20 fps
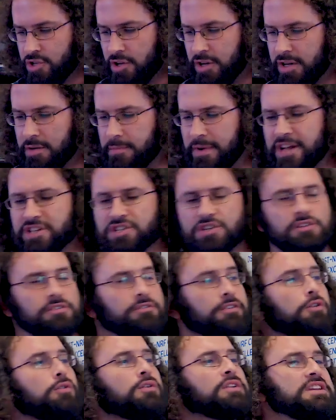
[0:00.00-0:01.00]
So you can imagine
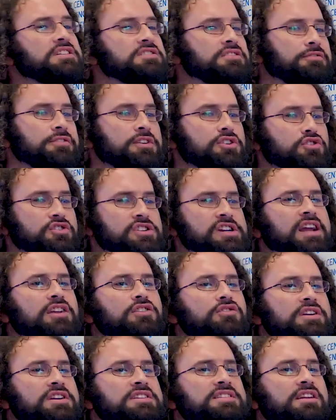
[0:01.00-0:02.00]
you've got all these different
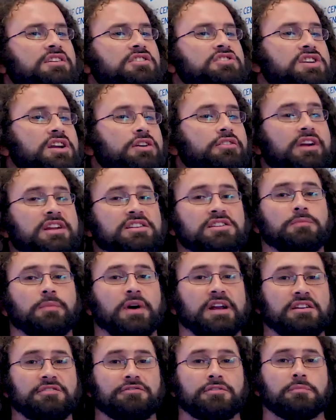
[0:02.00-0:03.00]
trajectories that are
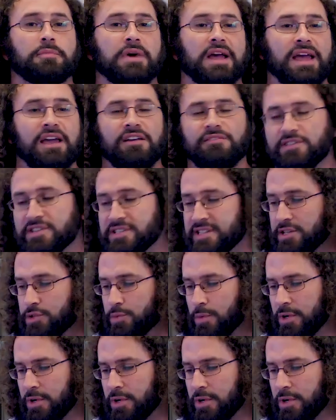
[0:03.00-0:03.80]
generated by different behaviors